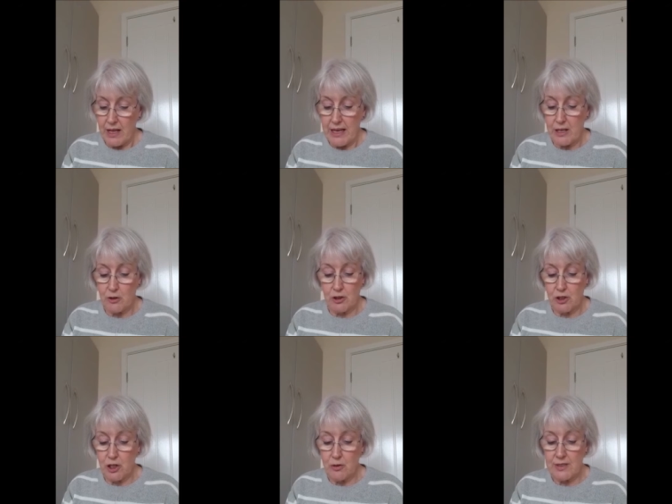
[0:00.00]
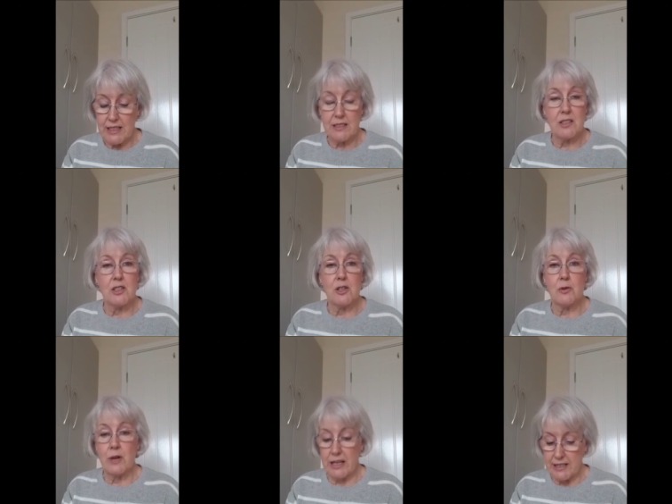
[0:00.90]
He couldn't use it to
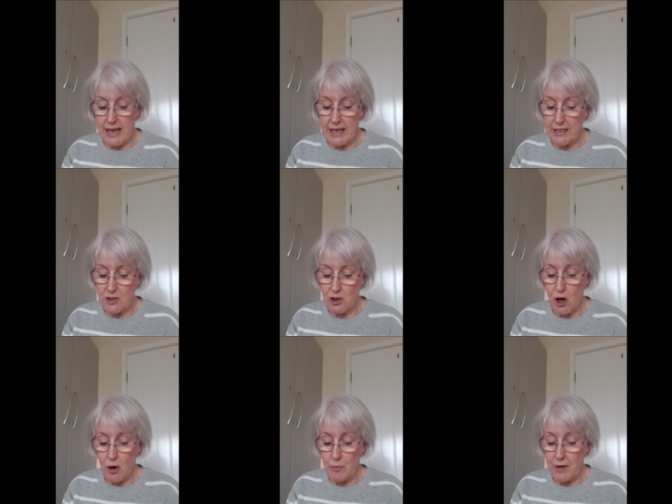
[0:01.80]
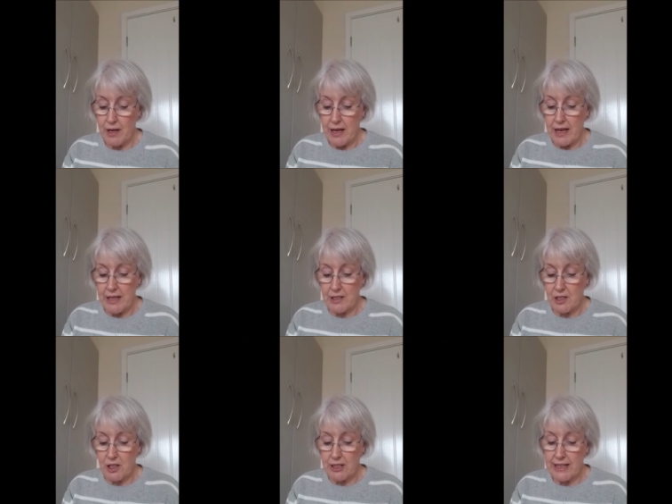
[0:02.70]
do a daily job and
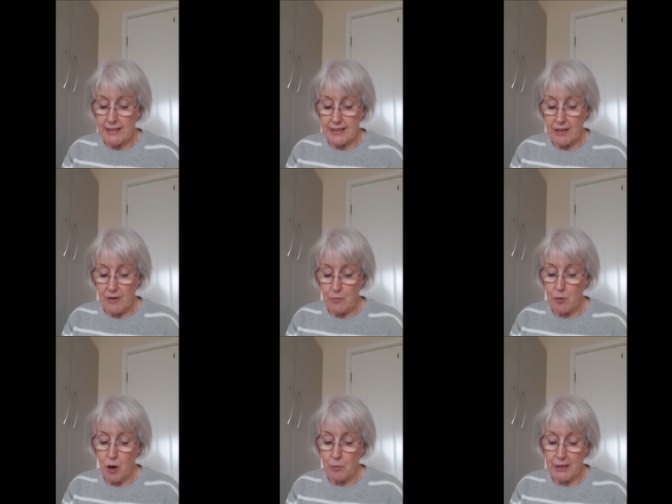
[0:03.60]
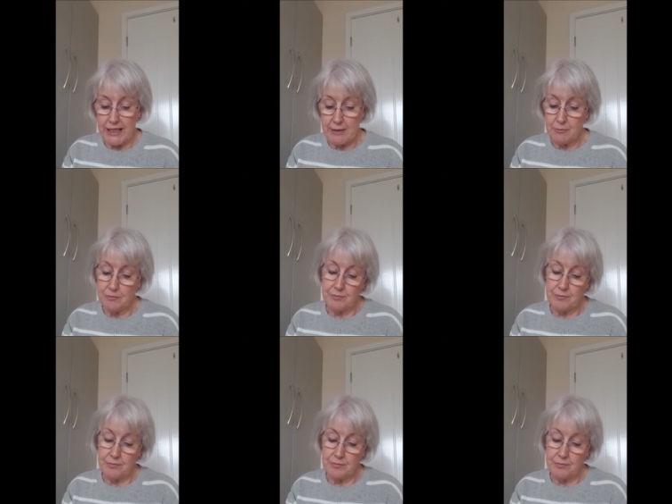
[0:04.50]
earn his living properly.